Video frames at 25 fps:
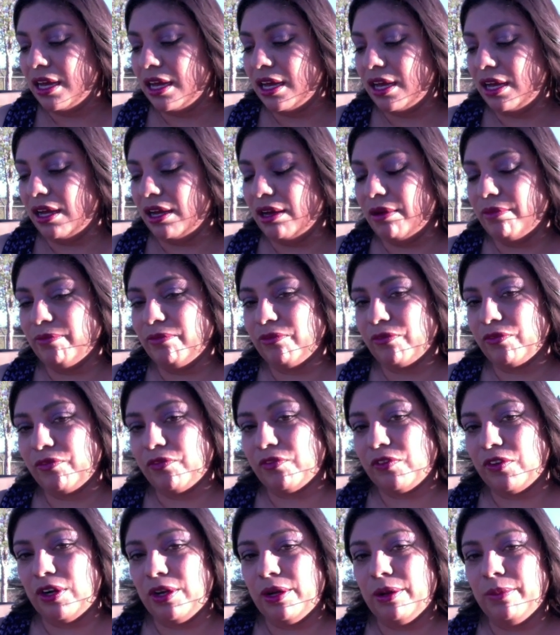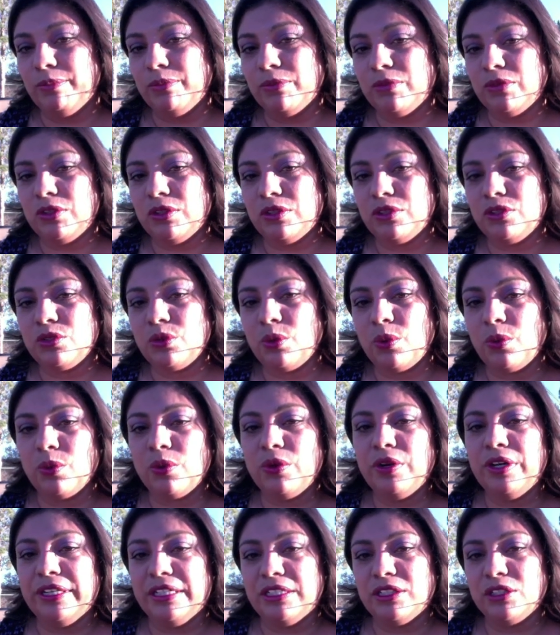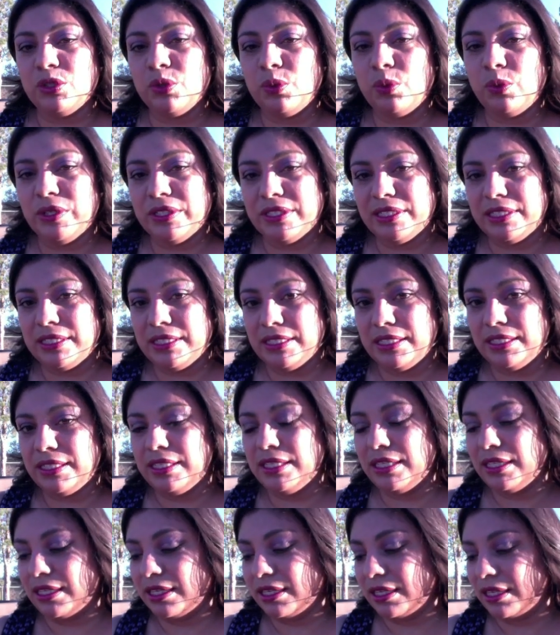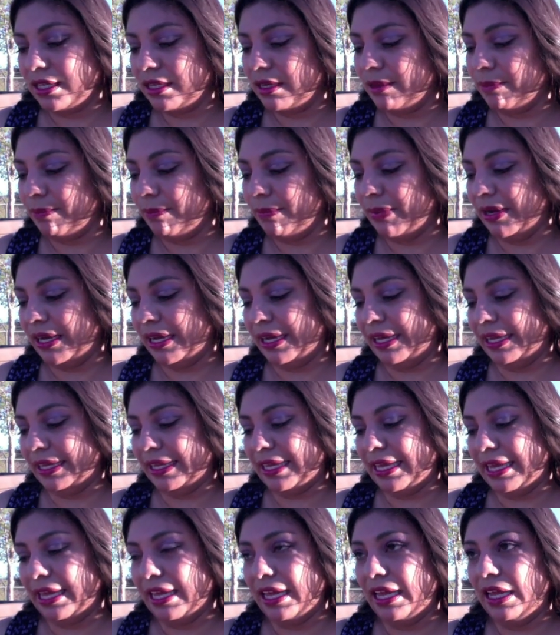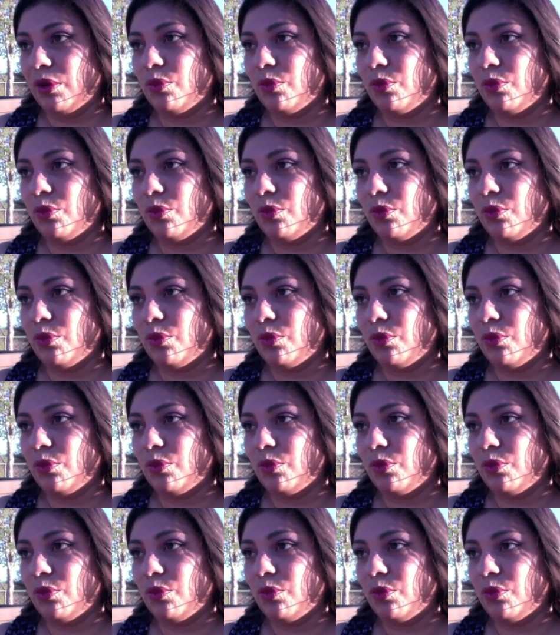from Torn and Twisted by K.A.